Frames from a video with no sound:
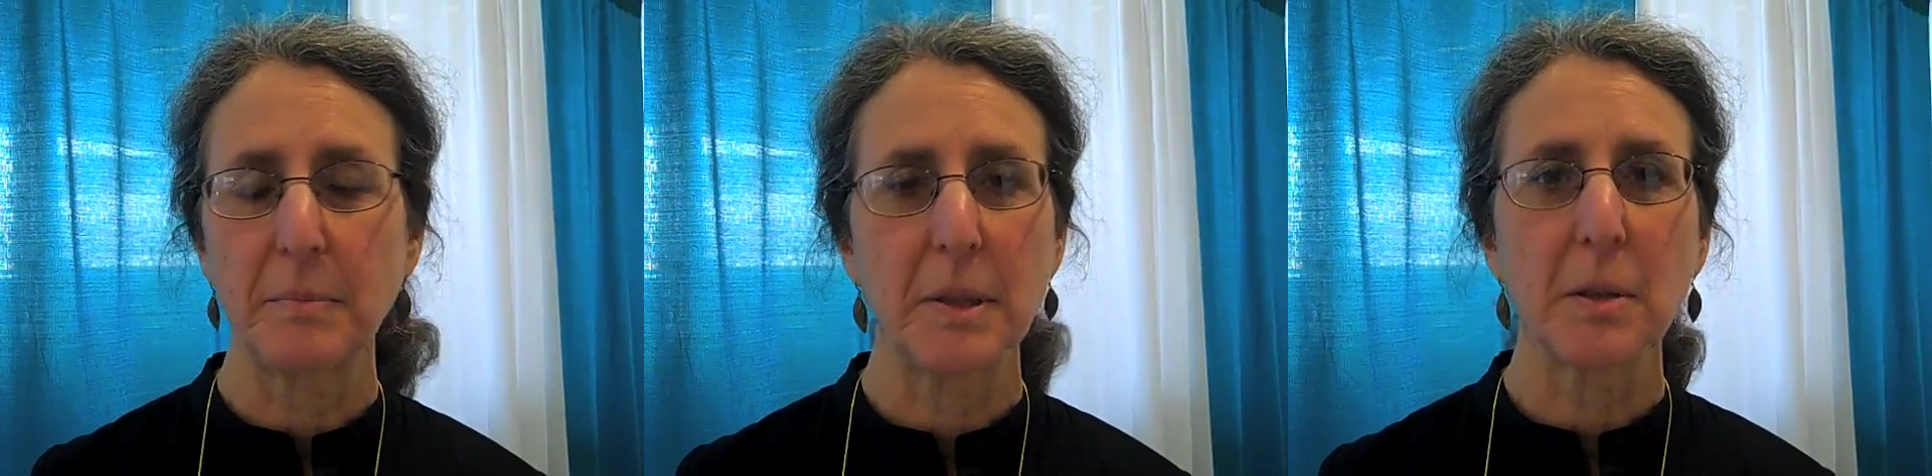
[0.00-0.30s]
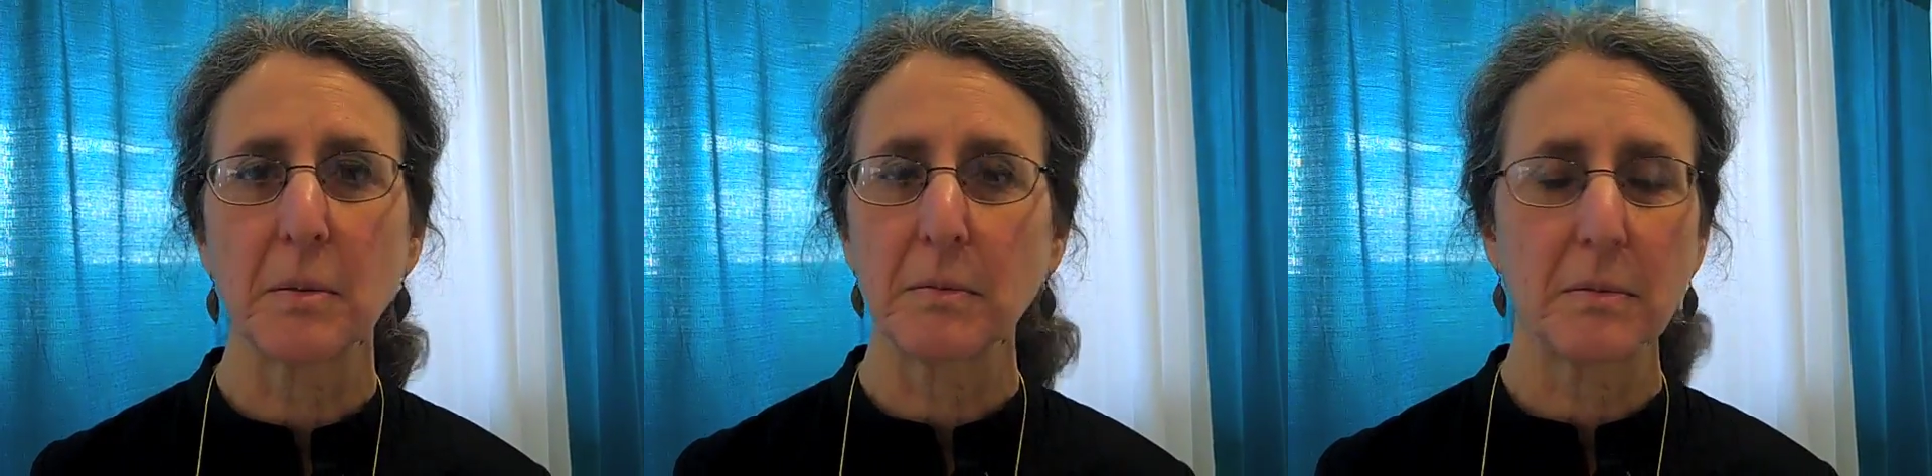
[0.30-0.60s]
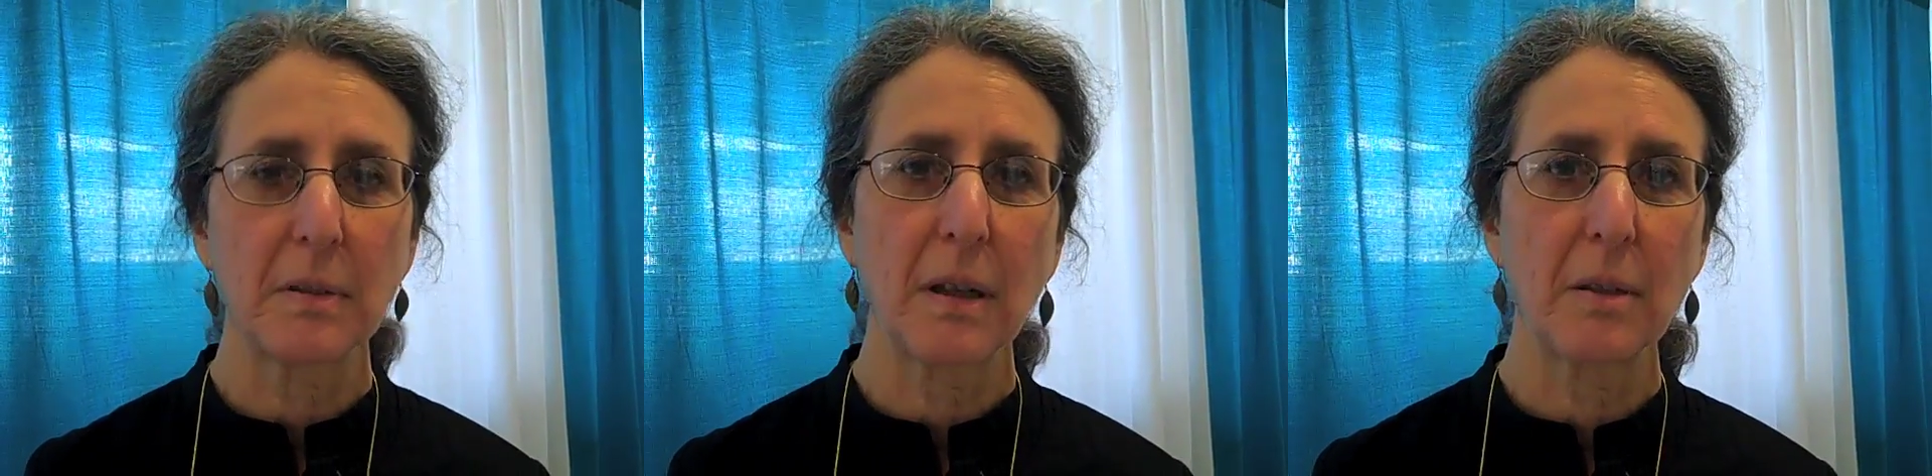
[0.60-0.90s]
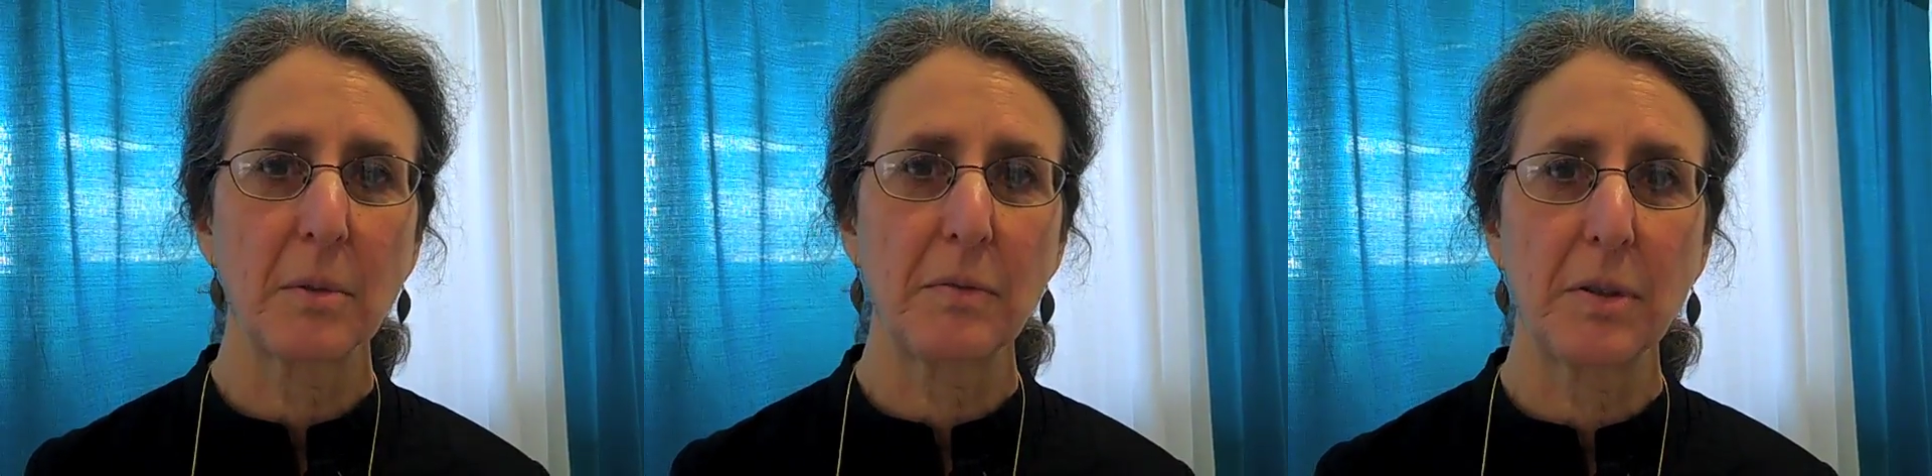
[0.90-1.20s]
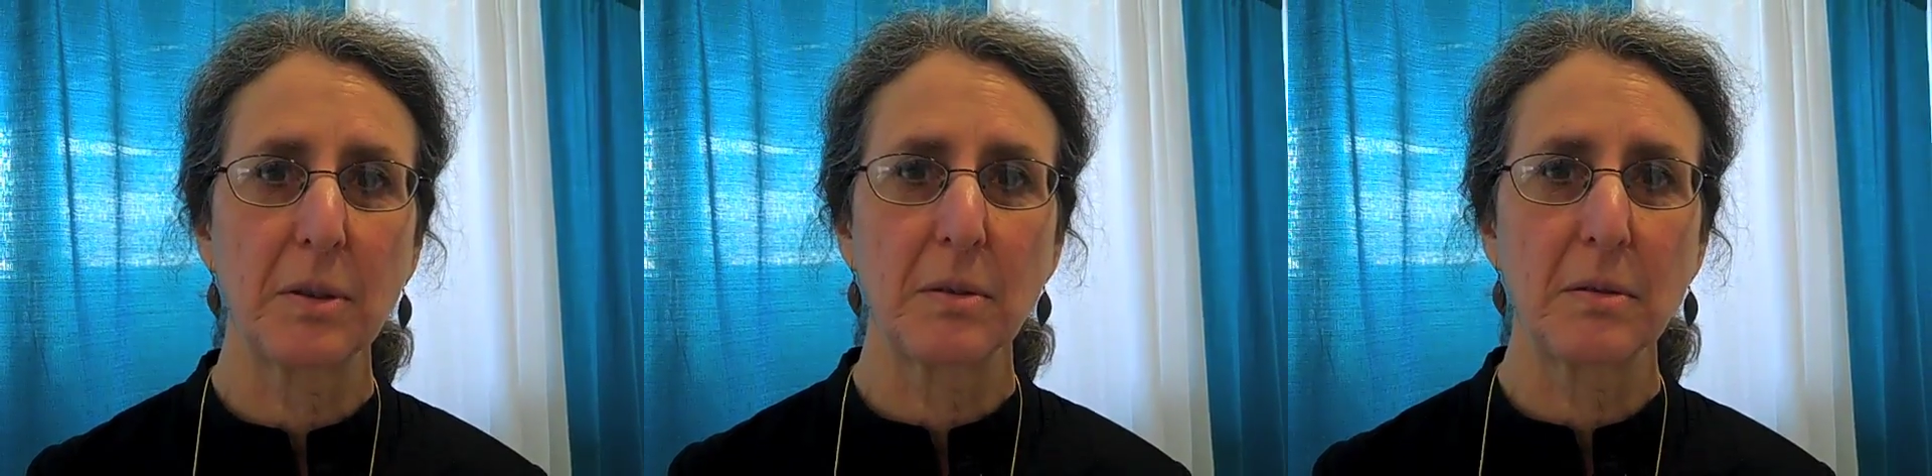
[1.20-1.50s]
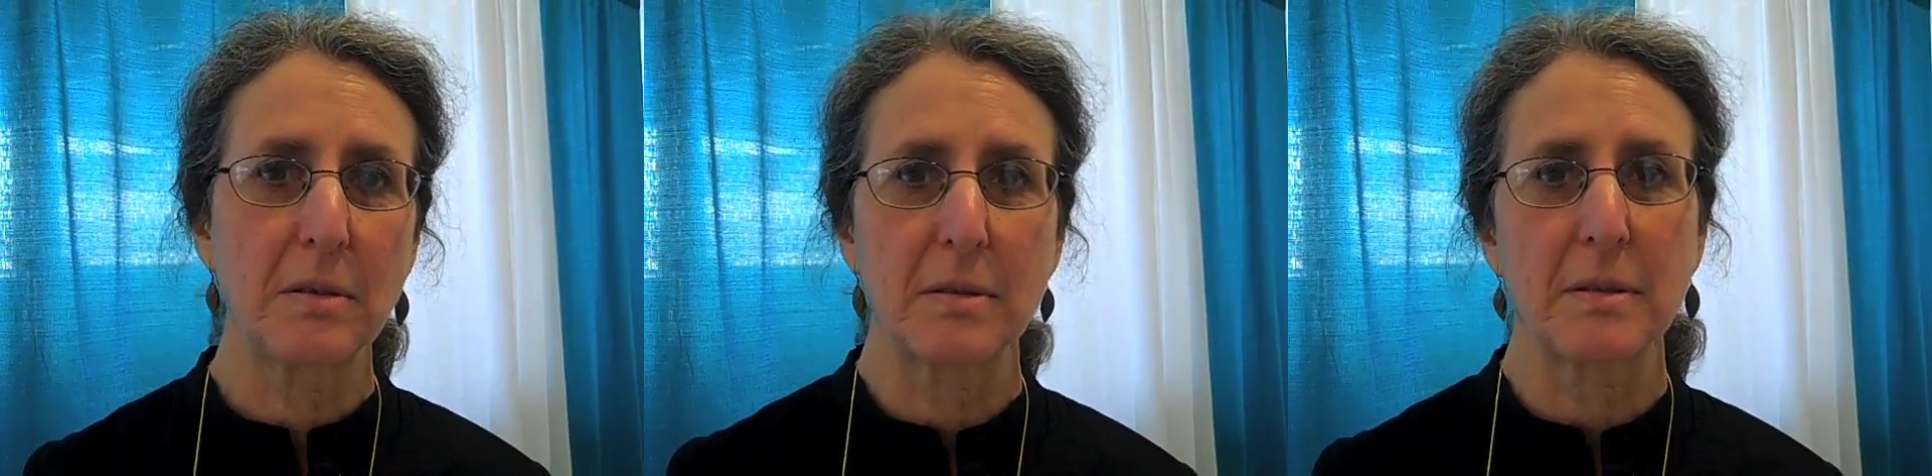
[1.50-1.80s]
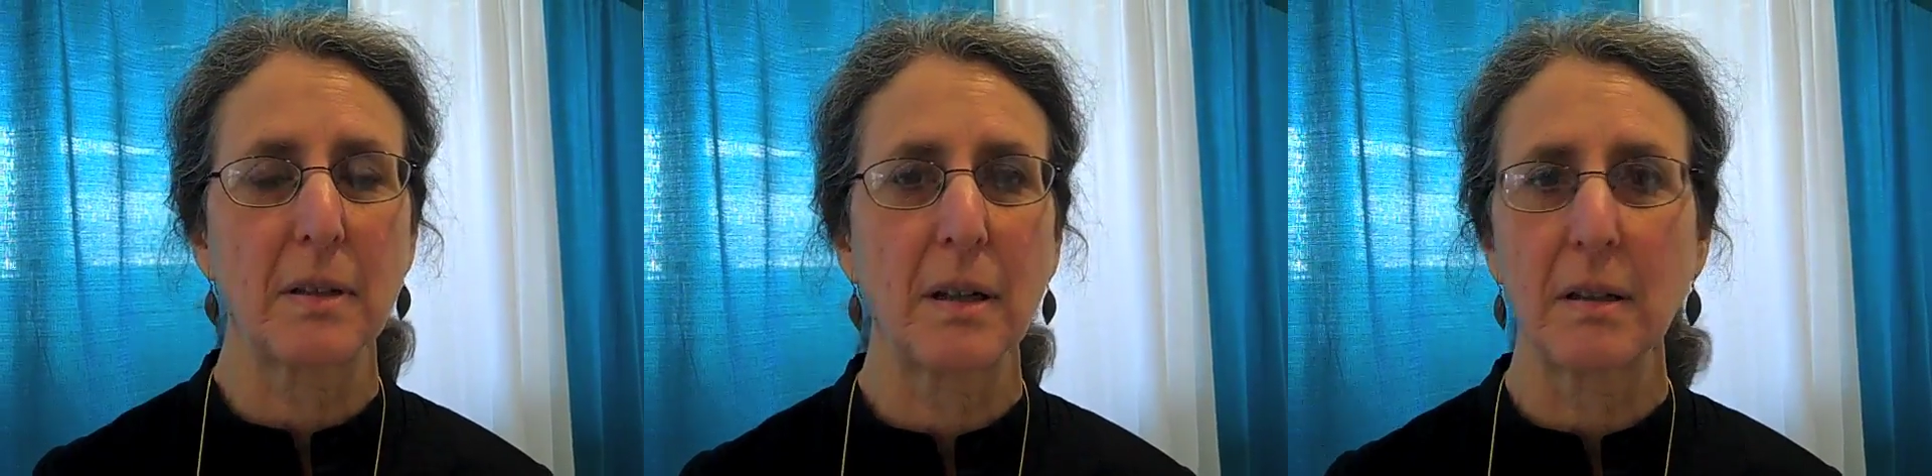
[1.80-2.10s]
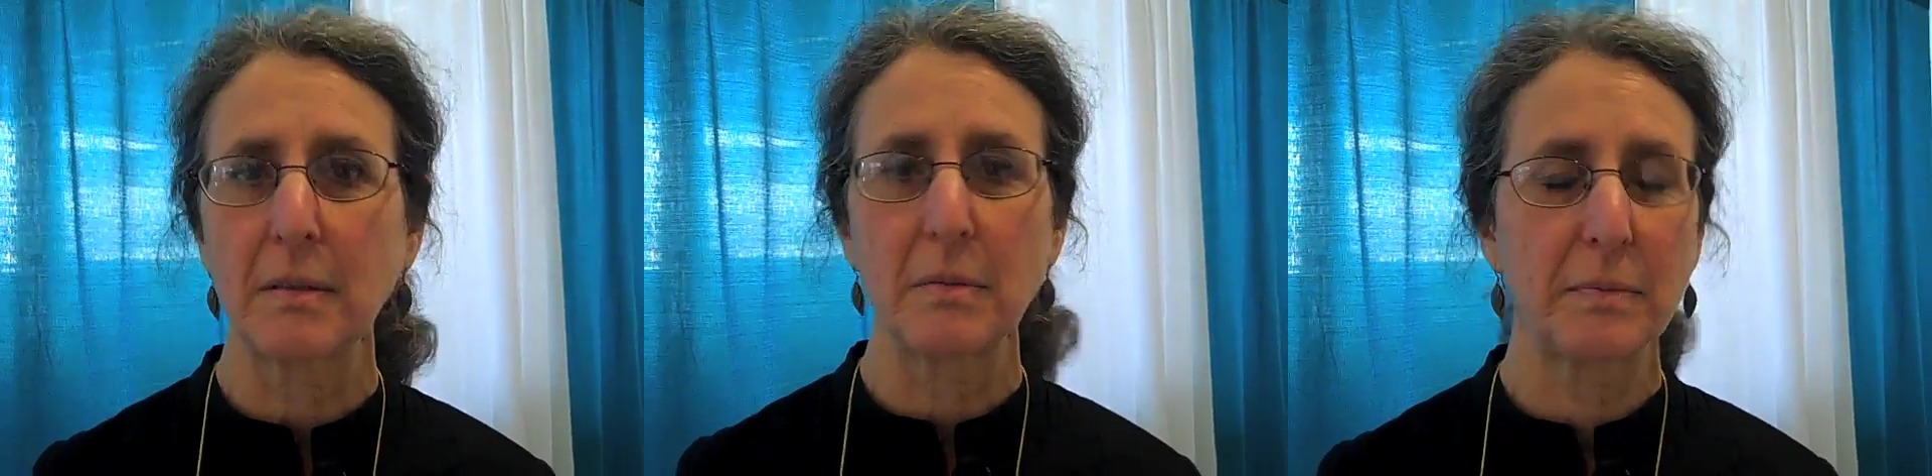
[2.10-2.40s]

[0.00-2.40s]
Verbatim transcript: peer uh, reviewed uh,